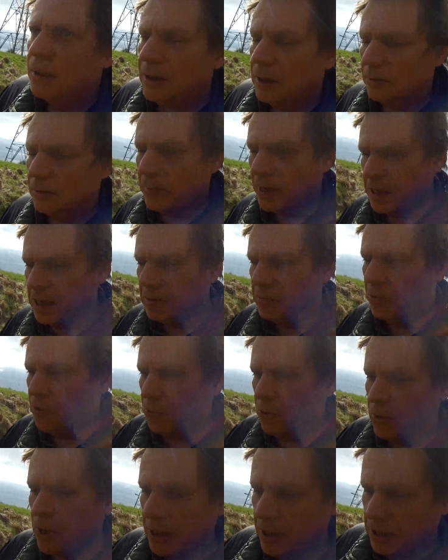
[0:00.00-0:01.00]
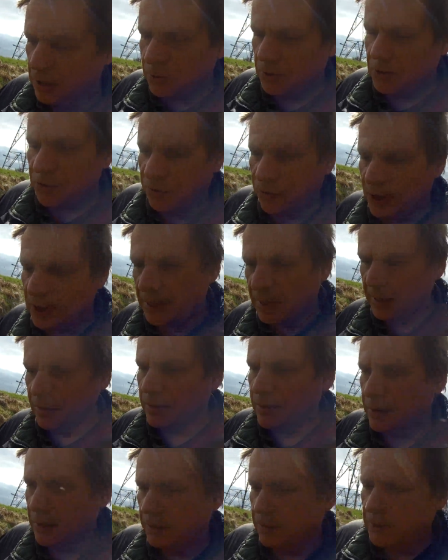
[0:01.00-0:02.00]
Make it more user-friendly. And
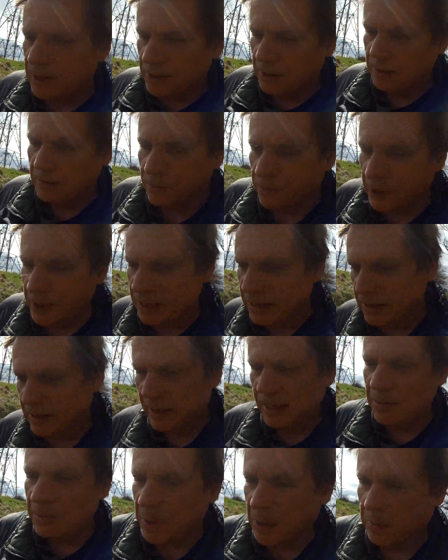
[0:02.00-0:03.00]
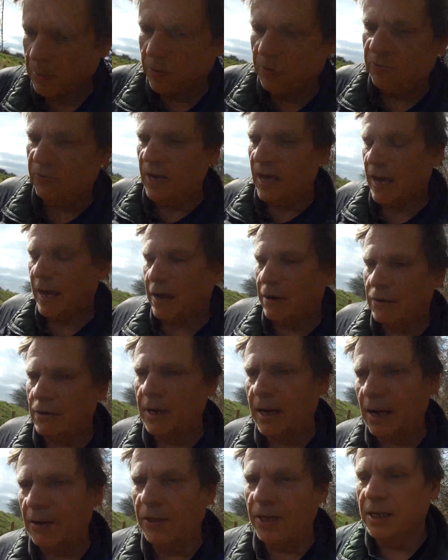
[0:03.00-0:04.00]
I don't think really telling people flat out
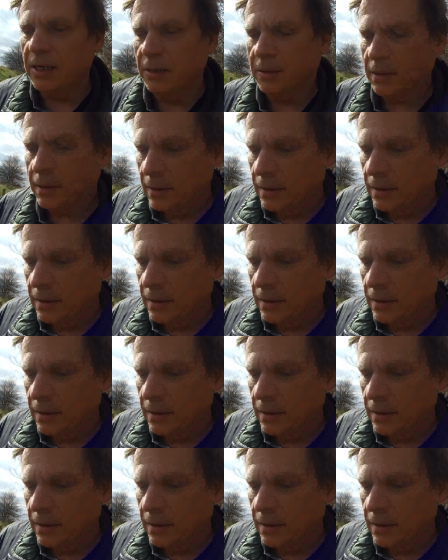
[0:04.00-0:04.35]
how they can